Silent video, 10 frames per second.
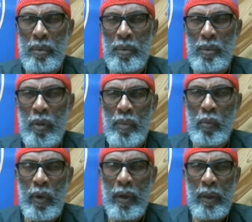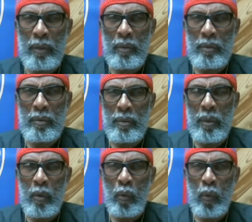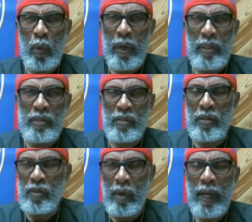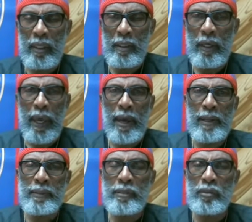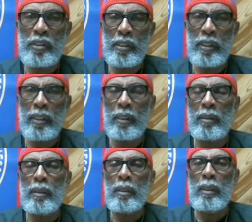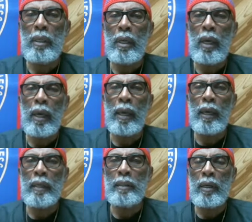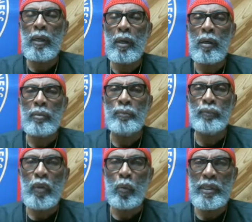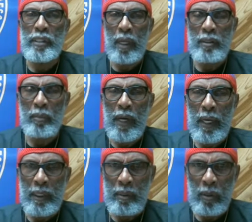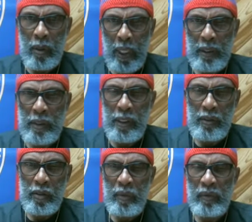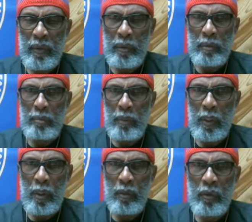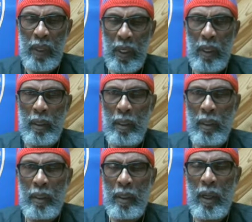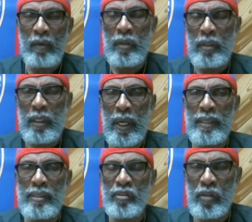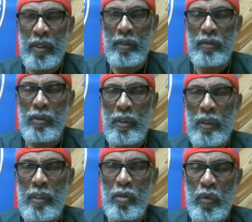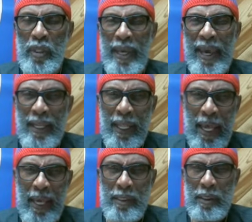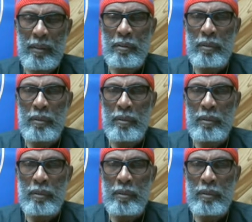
show me where you know where this is so I can look at it. So she did, and uh, we talked about it. You know, I looked at some of it, you know, then, and then I've looked at it since to really analyze it